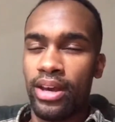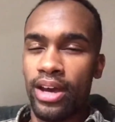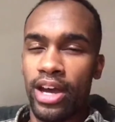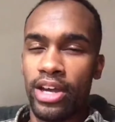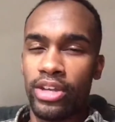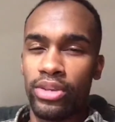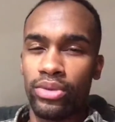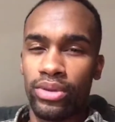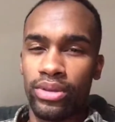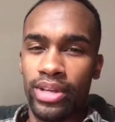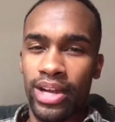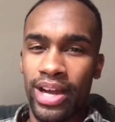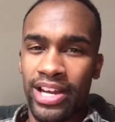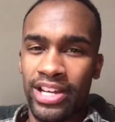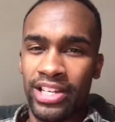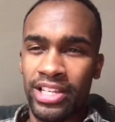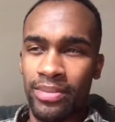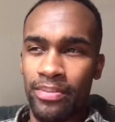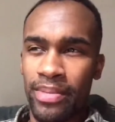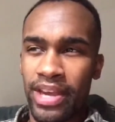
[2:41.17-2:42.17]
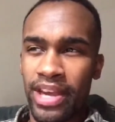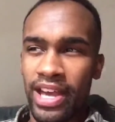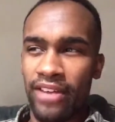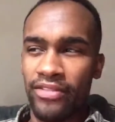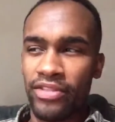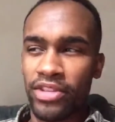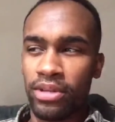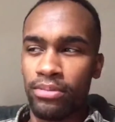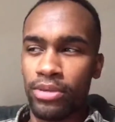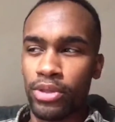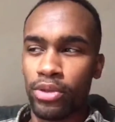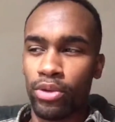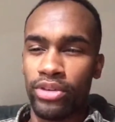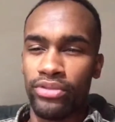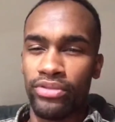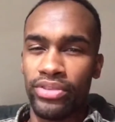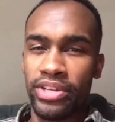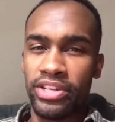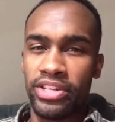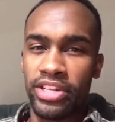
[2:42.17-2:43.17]
you guys may have some sort
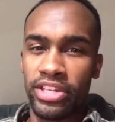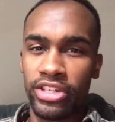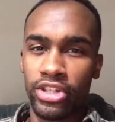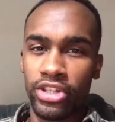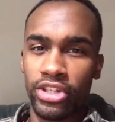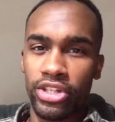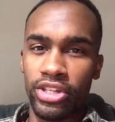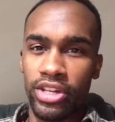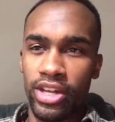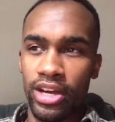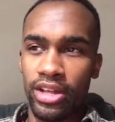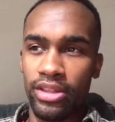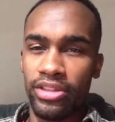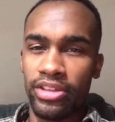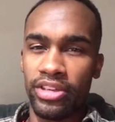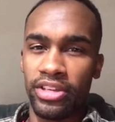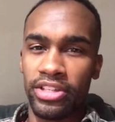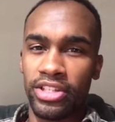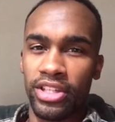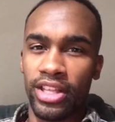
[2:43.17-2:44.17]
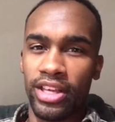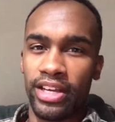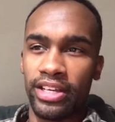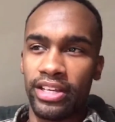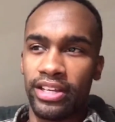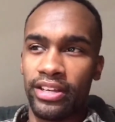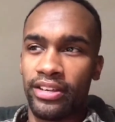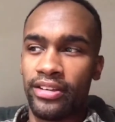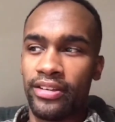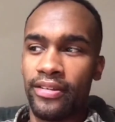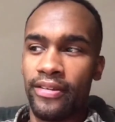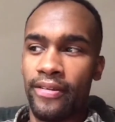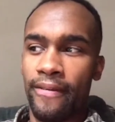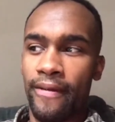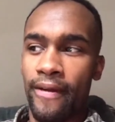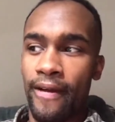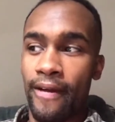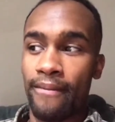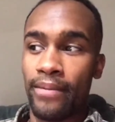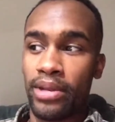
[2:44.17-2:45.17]
of addiction, things like
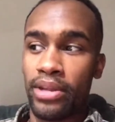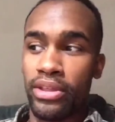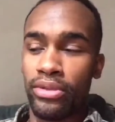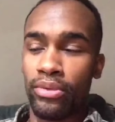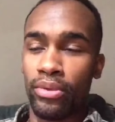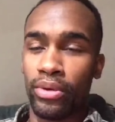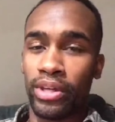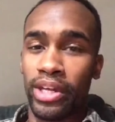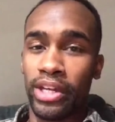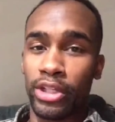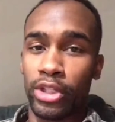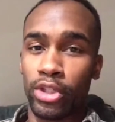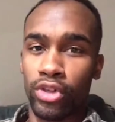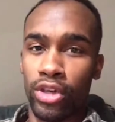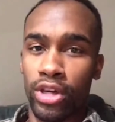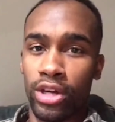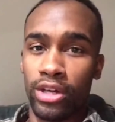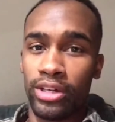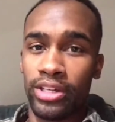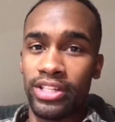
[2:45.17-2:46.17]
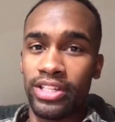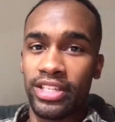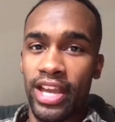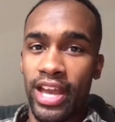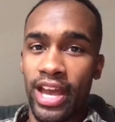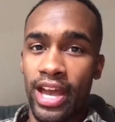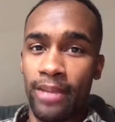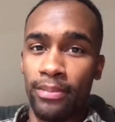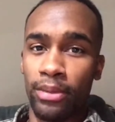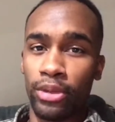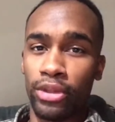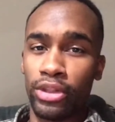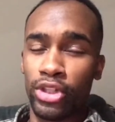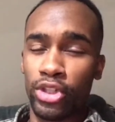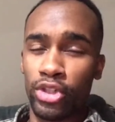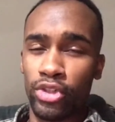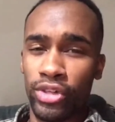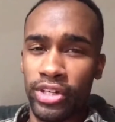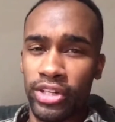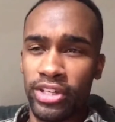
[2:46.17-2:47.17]
anything like drugs, gambling,
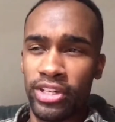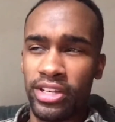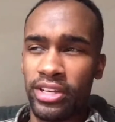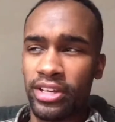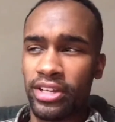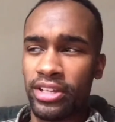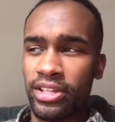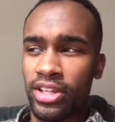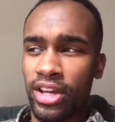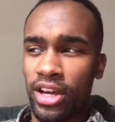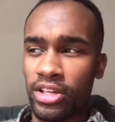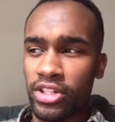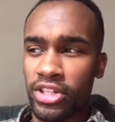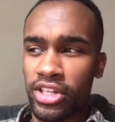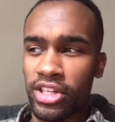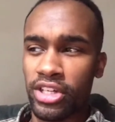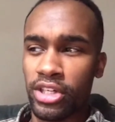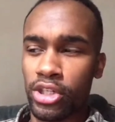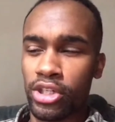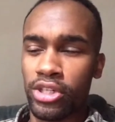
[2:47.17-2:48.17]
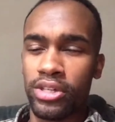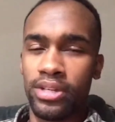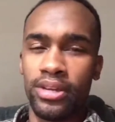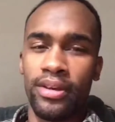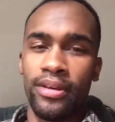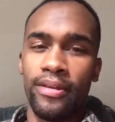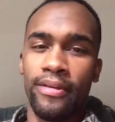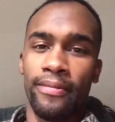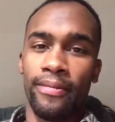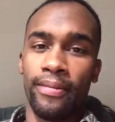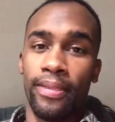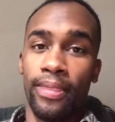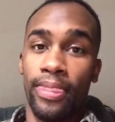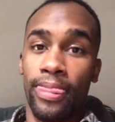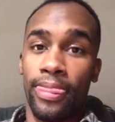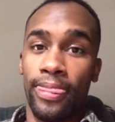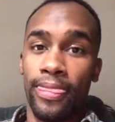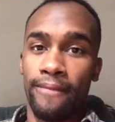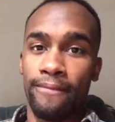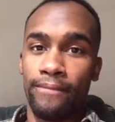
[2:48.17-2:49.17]
drinking, intoxication.
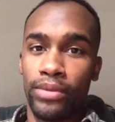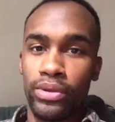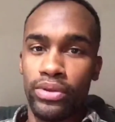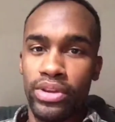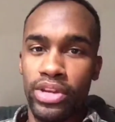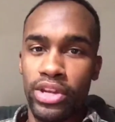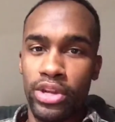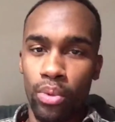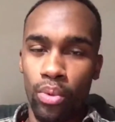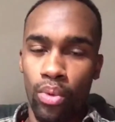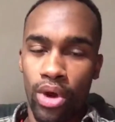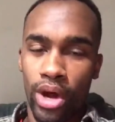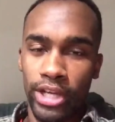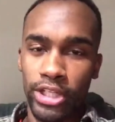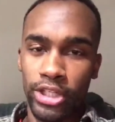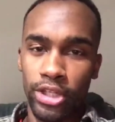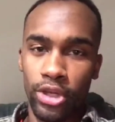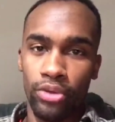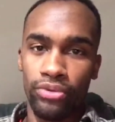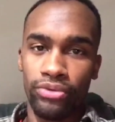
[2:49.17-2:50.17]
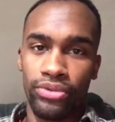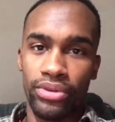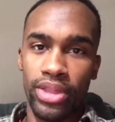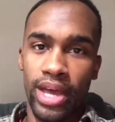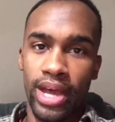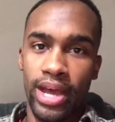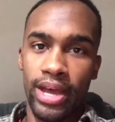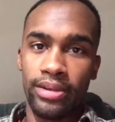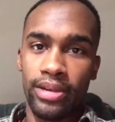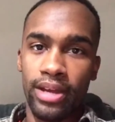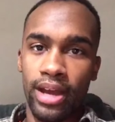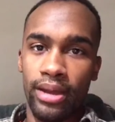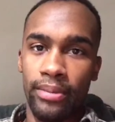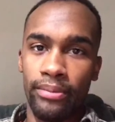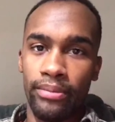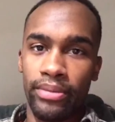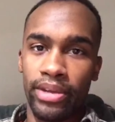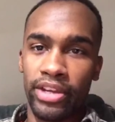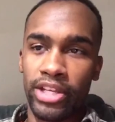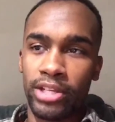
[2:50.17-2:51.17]
You need to watch out for that,
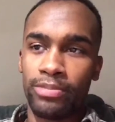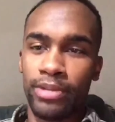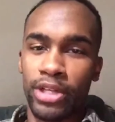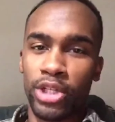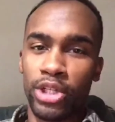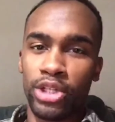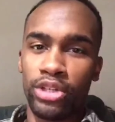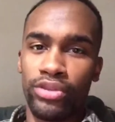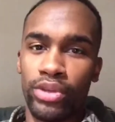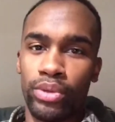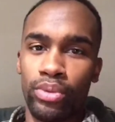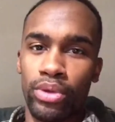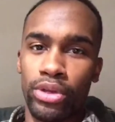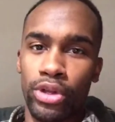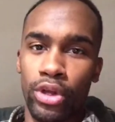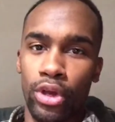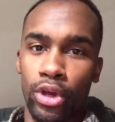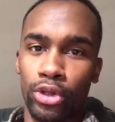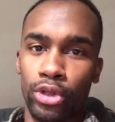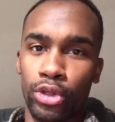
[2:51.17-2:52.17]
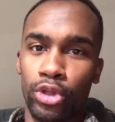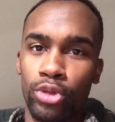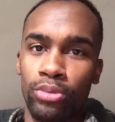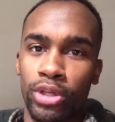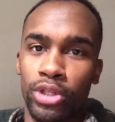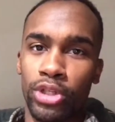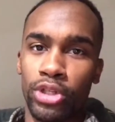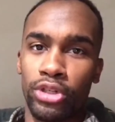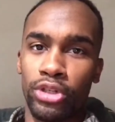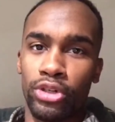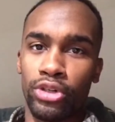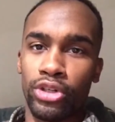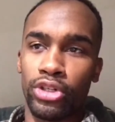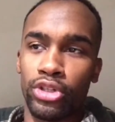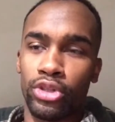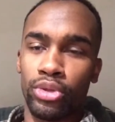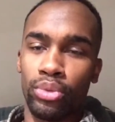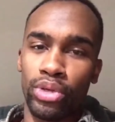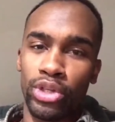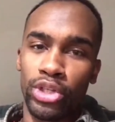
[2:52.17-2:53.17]
especially if you indulge too much in your
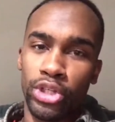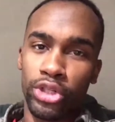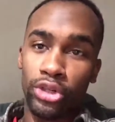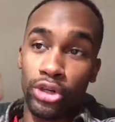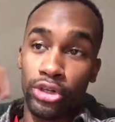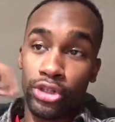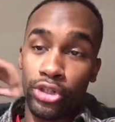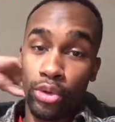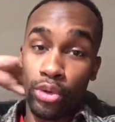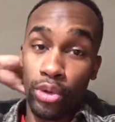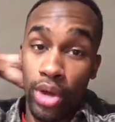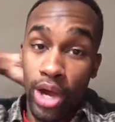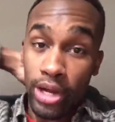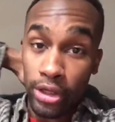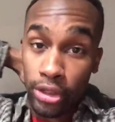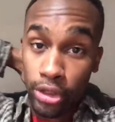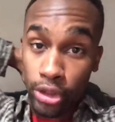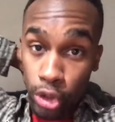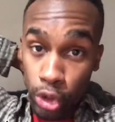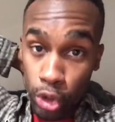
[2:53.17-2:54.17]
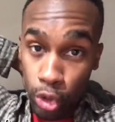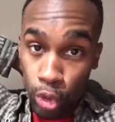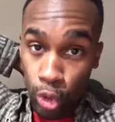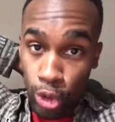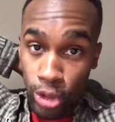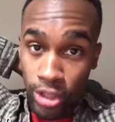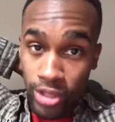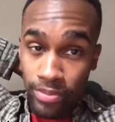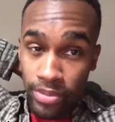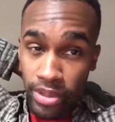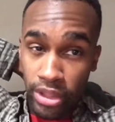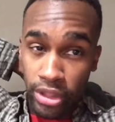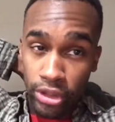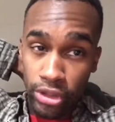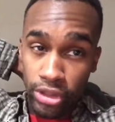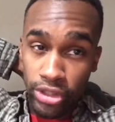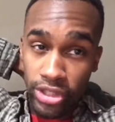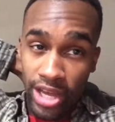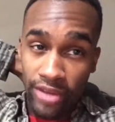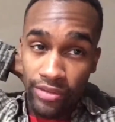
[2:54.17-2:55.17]
intuition or don't know how to control it, meaning
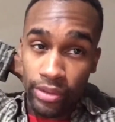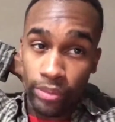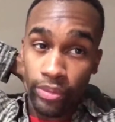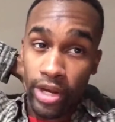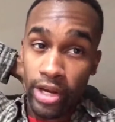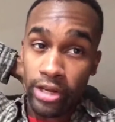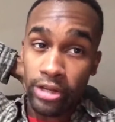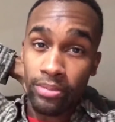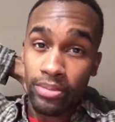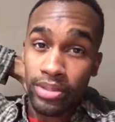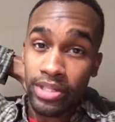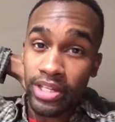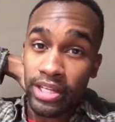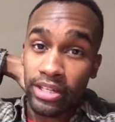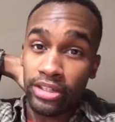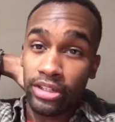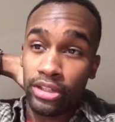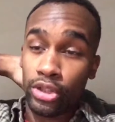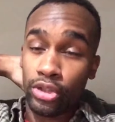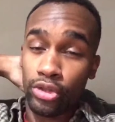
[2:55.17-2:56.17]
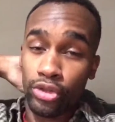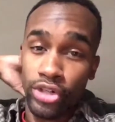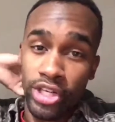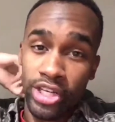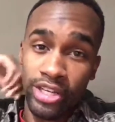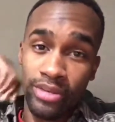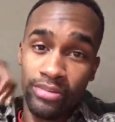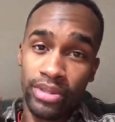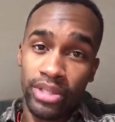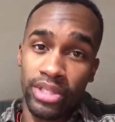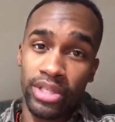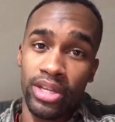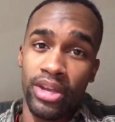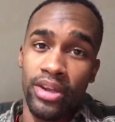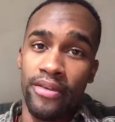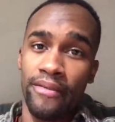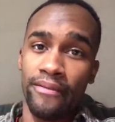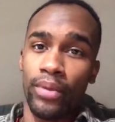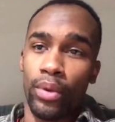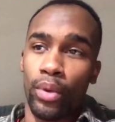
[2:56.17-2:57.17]
you're just having random psychic dreams,
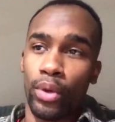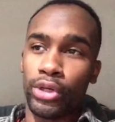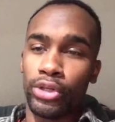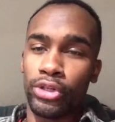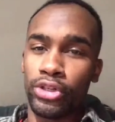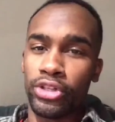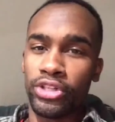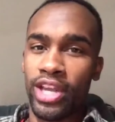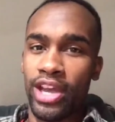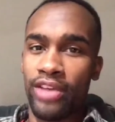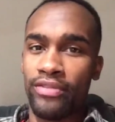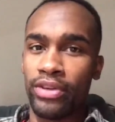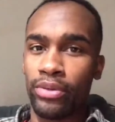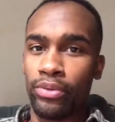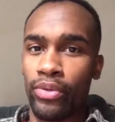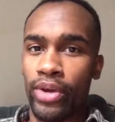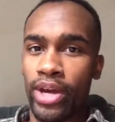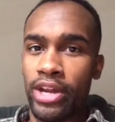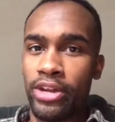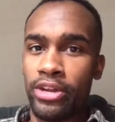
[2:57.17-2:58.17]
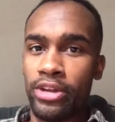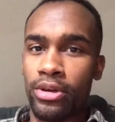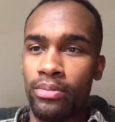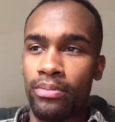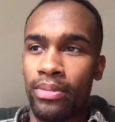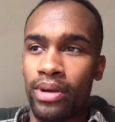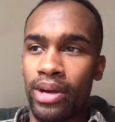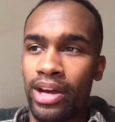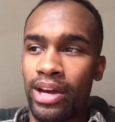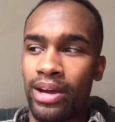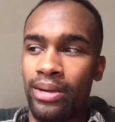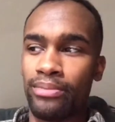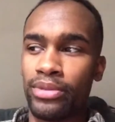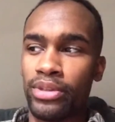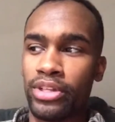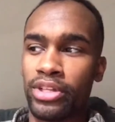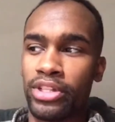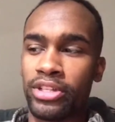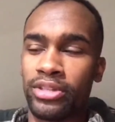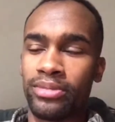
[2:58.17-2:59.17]
or you're just having random
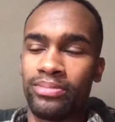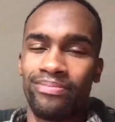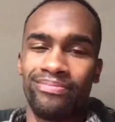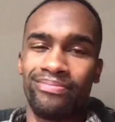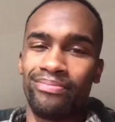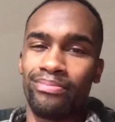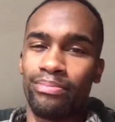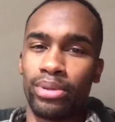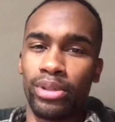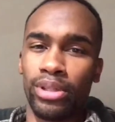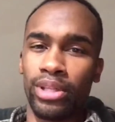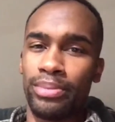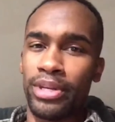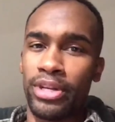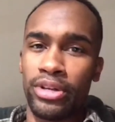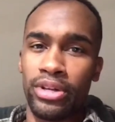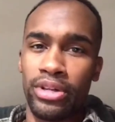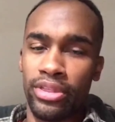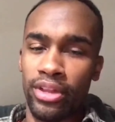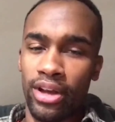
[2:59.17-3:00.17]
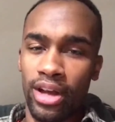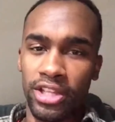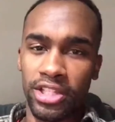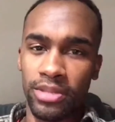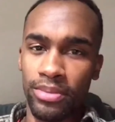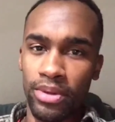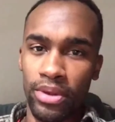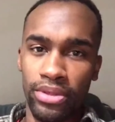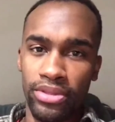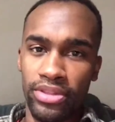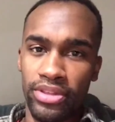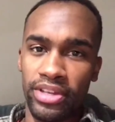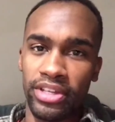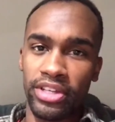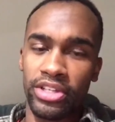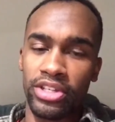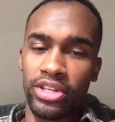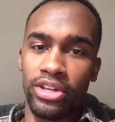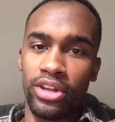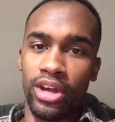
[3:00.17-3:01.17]
just preliminary thoughts about
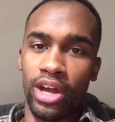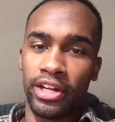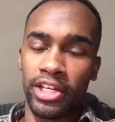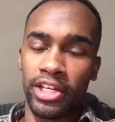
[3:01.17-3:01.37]
things and not